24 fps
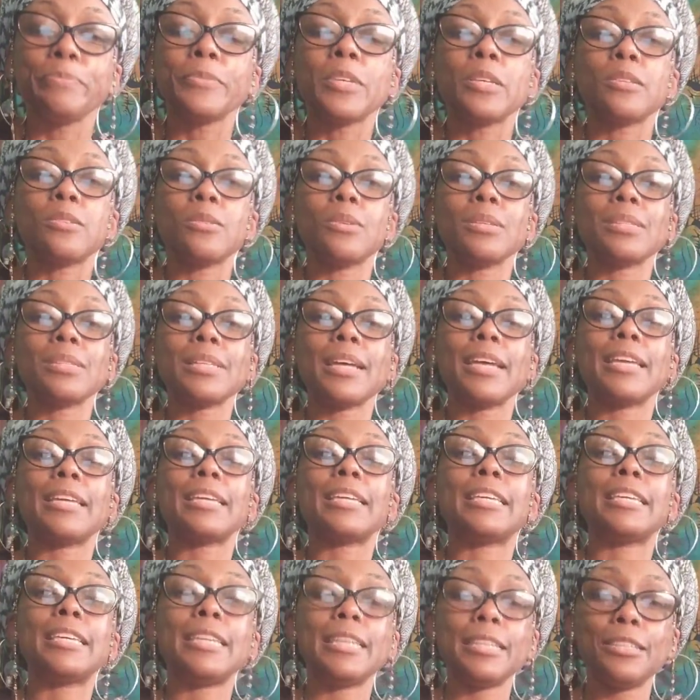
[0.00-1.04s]
So it's
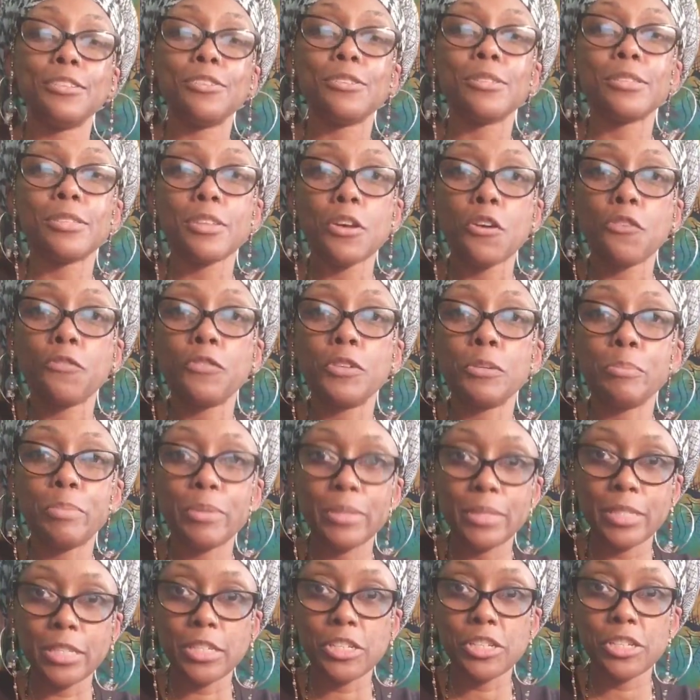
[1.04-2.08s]
like getting yourself in a
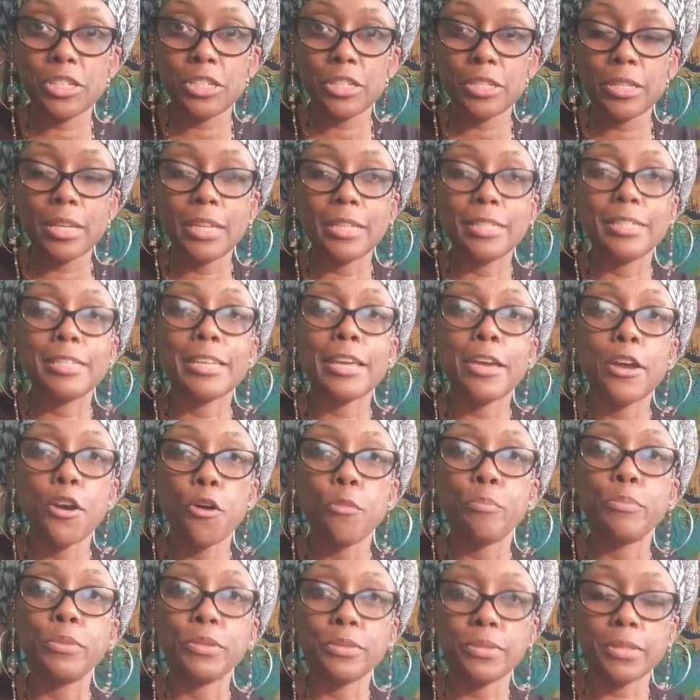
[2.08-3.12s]
position to
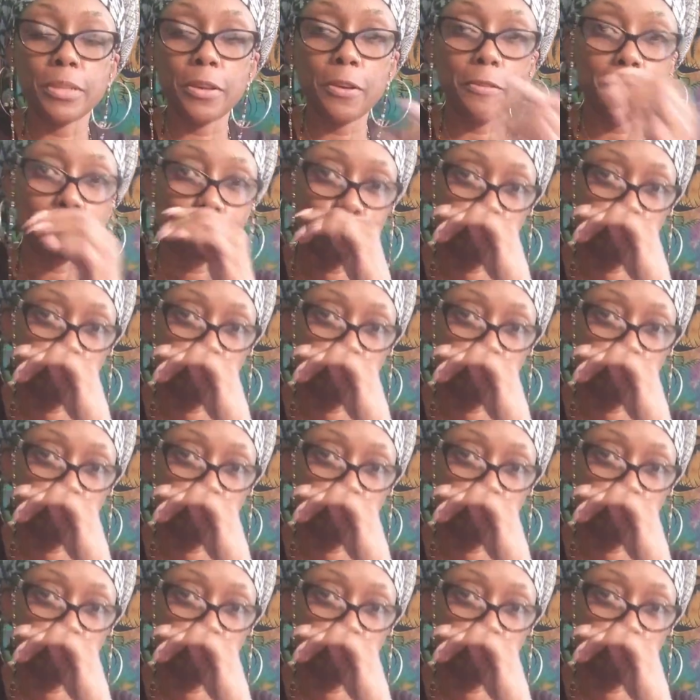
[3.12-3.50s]
help yourself.